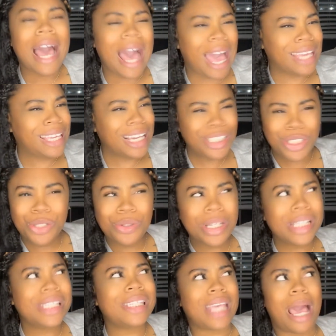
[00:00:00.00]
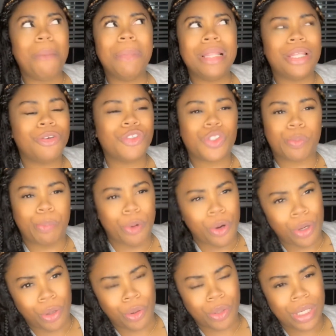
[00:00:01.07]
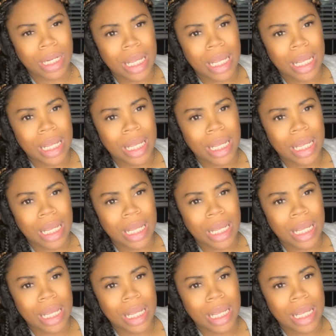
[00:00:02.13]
I guess you can say I'm a little spoiled.